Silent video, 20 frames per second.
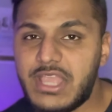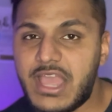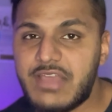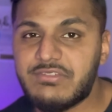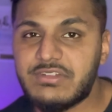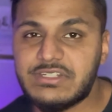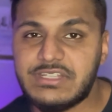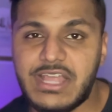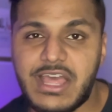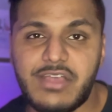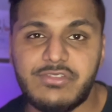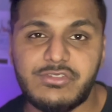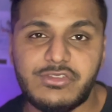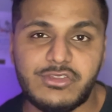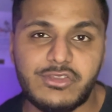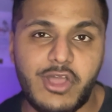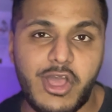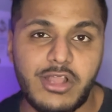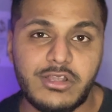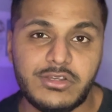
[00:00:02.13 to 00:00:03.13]
have a
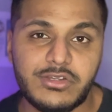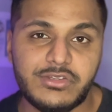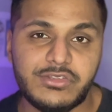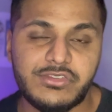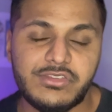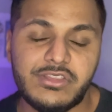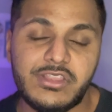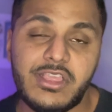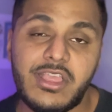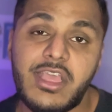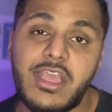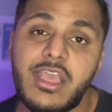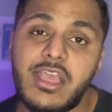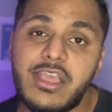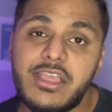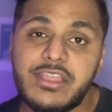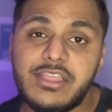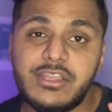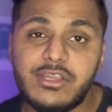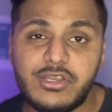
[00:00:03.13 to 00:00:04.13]
thousand dollars.
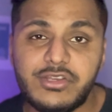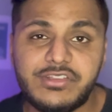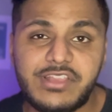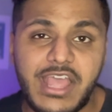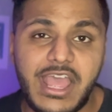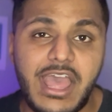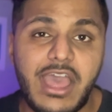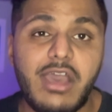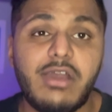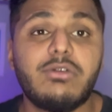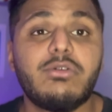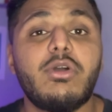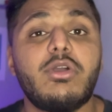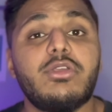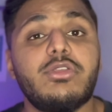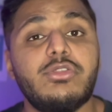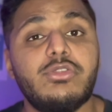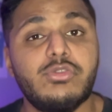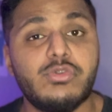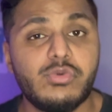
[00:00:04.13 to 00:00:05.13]
Here's how
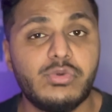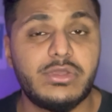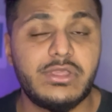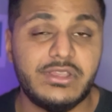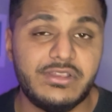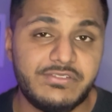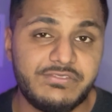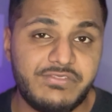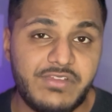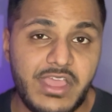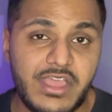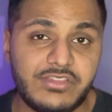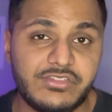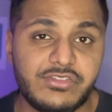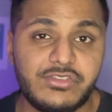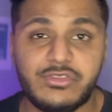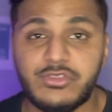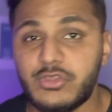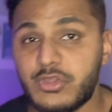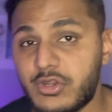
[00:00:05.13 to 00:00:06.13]
you can
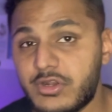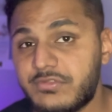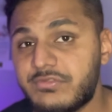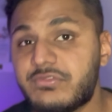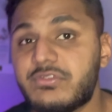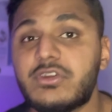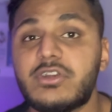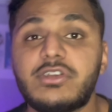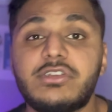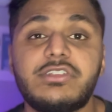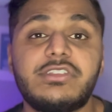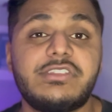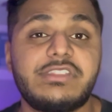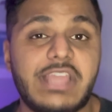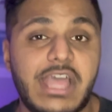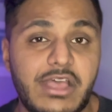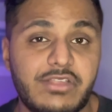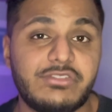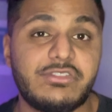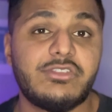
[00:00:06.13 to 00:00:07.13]
invest your first
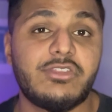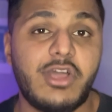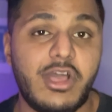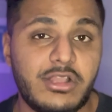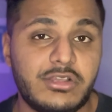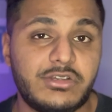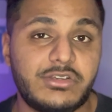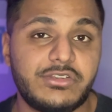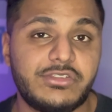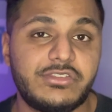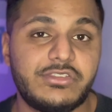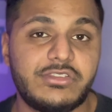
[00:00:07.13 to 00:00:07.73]
thousand dollars.